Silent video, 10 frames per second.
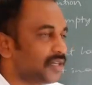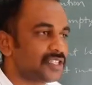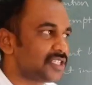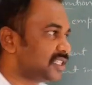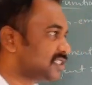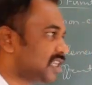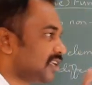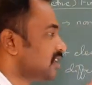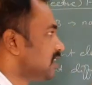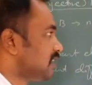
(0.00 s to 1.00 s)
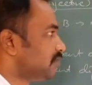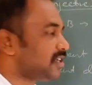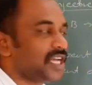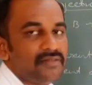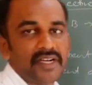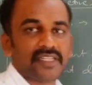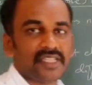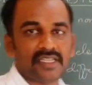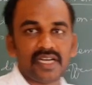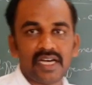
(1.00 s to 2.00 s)
Function is then every element
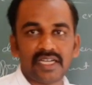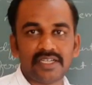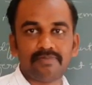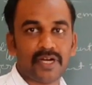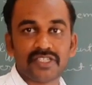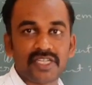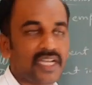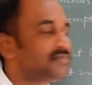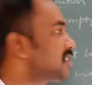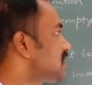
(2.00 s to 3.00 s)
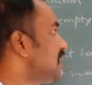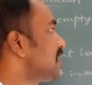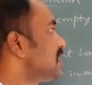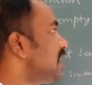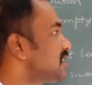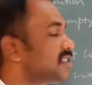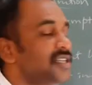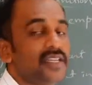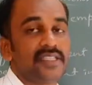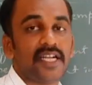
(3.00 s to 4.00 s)
that already function I am just telling.
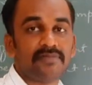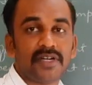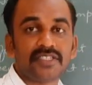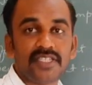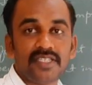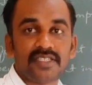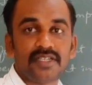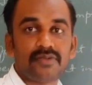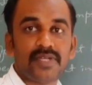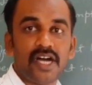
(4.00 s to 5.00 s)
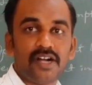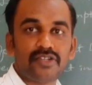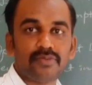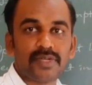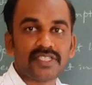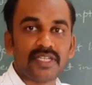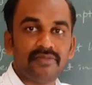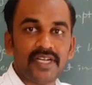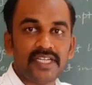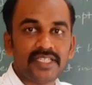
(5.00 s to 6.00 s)
Next, that function is said to be onto
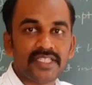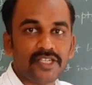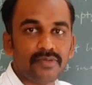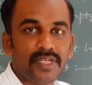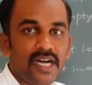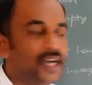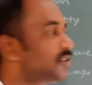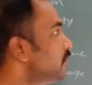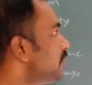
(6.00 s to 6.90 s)
function. When it is said to be onto